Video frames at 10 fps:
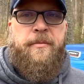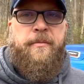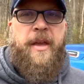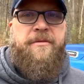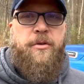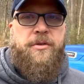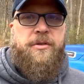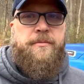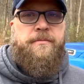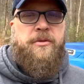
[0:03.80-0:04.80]
Hey
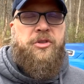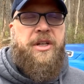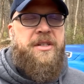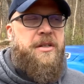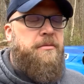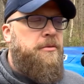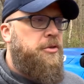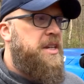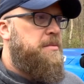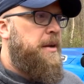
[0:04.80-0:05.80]
folks, Jason,
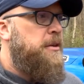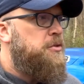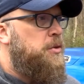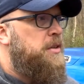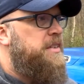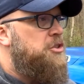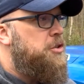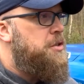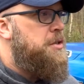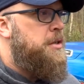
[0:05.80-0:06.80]
Tradesman Outdoor
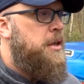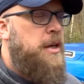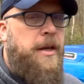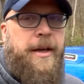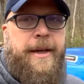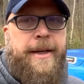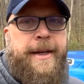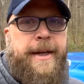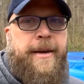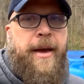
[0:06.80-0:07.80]
Adventures,
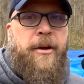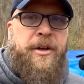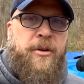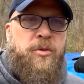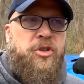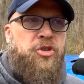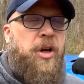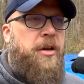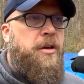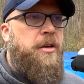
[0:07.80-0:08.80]
out here with the
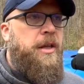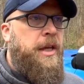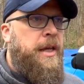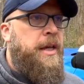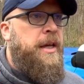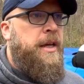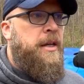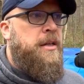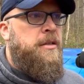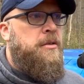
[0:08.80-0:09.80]
truck,
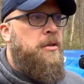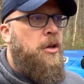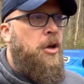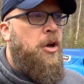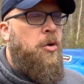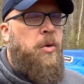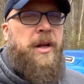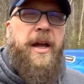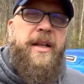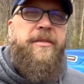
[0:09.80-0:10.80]
and we're
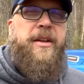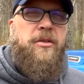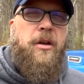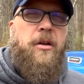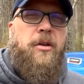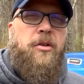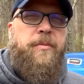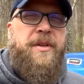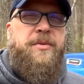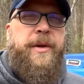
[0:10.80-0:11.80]
kind of at a lull
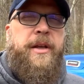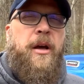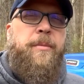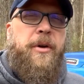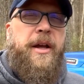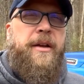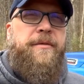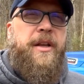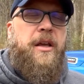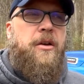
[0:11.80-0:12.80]
between upgrade
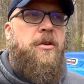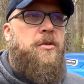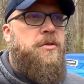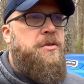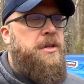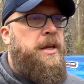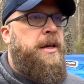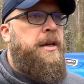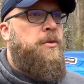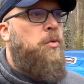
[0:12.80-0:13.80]
videos
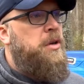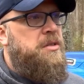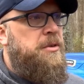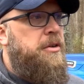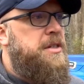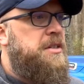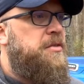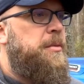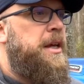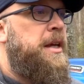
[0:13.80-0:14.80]
and work has been crazy
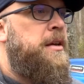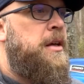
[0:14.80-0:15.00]
for me.